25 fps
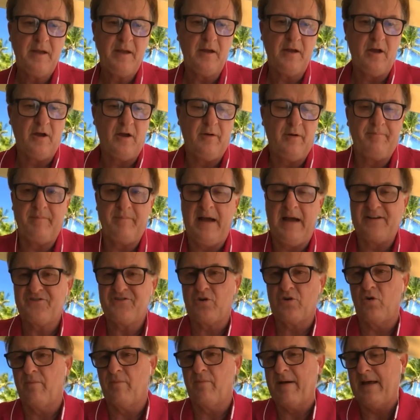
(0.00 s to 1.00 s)
Um, I
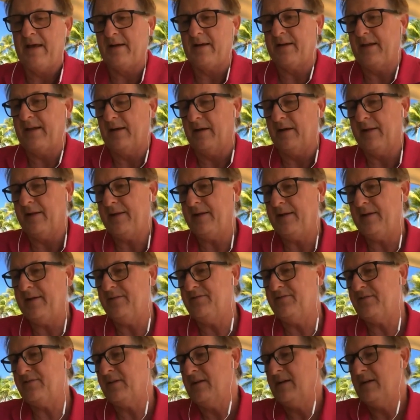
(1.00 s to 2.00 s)
show them how to get
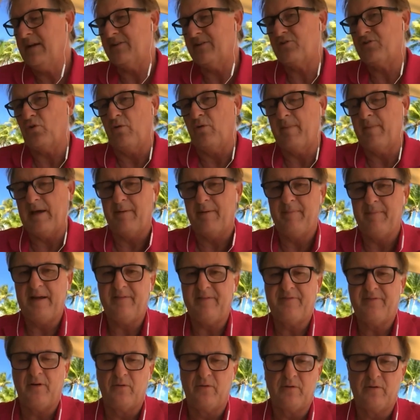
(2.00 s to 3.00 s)
leads, show them how to make
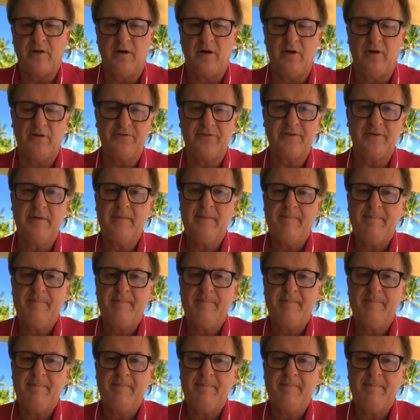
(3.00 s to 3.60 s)
phone calls.